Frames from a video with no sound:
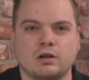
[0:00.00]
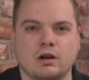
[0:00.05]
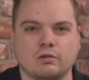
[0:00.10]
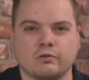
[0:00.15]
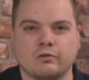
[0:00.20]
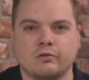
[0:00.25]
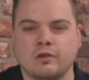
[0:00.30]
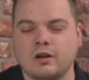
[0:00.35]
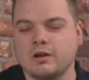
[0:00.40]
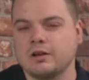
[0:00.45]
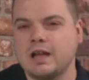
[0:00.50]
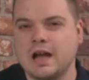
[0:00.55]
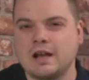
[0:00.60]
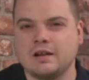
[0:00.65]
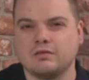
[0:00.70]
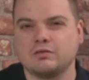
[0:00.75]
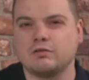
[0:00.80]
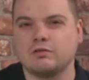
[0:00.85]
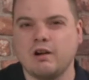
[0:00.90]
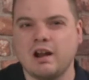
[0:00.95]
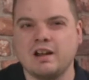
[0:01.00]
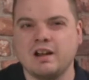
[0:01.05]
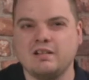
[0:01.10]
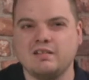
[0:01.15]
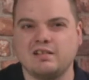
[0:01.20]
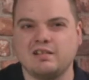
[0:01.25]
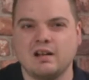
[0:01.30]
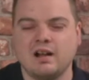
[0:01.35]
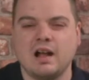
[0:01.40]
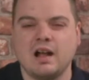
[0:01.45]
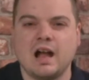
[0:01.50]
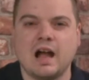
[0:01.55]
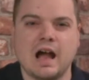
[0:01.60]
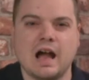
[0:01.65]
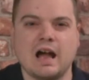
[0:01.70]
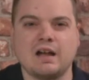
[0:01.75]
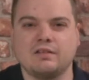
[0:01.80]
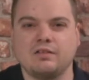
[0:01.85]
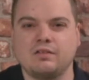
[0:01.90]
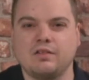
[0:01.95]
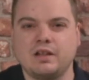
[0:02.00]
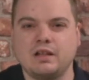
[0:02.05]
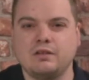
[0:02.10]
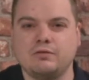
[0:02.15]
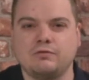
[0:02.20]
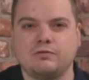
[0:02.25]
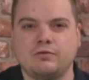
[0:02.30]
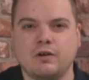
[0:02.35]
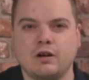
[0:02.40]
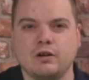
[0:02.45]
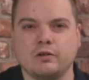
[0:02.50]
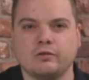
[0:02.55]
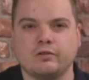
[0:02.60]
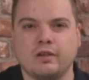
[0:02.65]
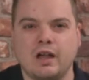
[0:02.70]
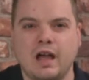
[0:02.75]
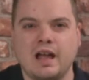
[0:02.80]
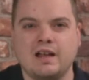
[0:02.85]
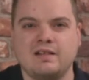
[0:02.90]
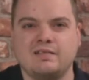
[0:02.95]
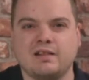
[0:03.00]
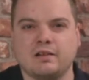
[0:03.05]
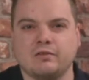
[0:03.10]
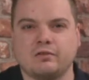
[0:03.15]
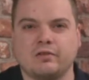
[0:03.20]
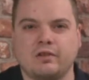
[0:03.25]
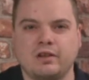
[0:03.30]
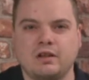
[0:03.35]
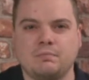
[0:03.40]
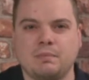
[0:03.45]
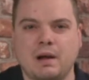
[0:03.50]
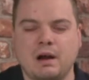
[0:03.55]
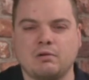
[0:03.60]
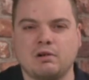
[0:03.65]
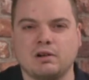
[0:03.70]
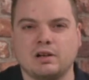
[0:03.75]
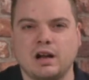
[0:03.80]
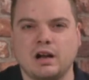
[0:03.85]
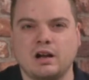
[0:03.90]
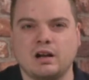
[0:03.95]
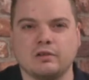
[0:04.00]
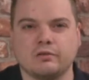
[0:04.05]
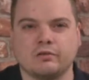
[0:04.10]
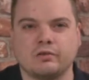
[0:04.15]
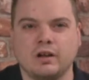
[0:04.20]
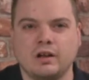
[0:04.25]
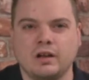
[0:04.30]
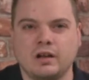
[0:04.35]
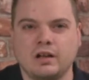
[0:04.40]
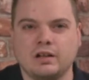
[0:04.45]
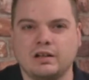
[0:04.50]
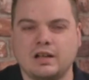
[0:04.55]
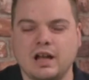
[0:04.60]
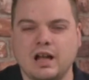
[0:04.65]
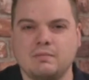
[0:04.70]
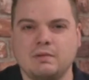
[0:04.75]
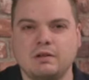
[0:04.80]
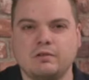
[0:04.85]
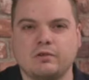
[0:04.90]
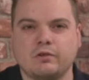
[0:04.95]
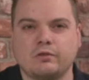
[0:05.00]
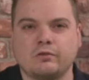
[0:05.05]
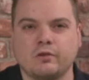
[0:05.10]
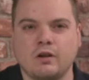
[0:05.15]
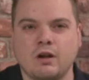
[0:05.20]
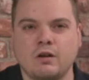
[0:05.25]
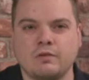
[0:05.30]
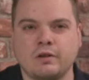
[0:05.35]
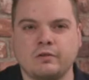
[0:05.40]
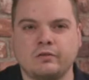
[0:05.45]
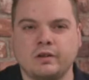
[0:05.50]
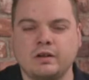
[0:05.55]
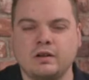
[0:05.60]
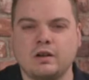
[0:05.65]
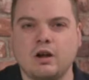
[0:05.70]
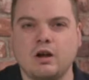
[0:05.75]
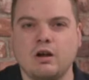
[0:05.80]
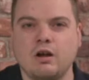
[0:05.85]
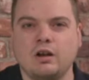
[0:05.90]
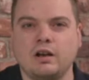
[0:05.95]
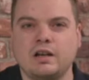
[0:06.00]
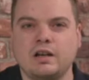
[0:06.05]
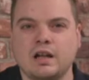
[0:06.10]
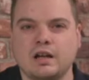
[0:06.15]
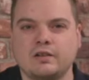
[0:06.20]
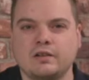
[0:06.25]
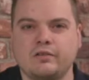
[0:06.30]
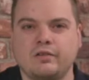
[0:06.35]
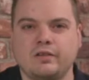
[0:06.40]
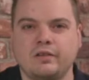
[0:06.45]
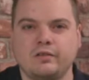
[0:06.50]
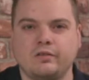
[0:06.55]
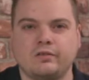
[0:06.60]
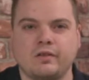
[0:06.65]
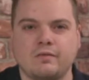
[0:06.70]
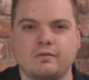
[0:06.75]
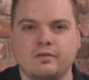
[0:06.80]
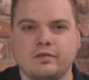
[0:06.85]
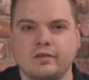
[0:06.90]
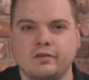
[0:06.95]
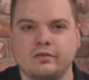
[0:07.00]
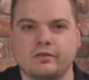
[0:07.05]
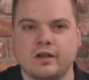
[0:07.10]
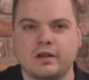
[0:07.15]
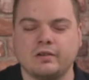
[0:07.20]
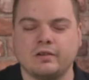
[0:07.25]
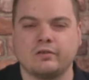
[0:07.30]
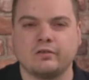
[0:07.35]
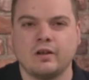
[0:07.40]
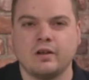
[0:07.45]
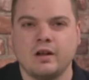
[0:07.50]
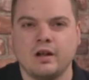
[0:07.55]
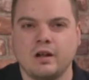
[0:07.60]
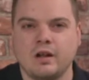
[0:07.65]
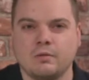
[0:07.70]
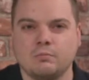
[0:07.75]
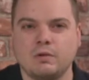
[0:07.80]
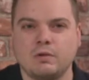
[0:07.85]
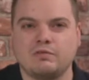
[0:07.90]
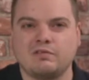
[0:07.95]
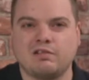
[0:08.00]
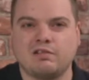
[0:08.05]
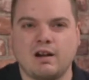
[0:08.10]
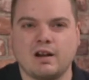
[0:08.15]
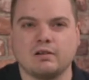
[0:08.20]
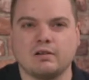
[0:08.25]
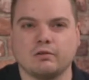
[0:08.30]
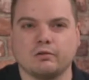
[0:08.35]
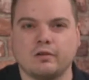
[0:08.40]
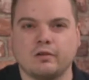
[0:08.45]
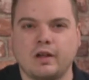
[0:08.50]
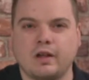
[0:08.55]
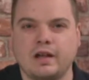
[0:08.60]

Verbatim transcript: called Sir Kenneth Grange, and the first HST power cars came into service in early 1976 with trials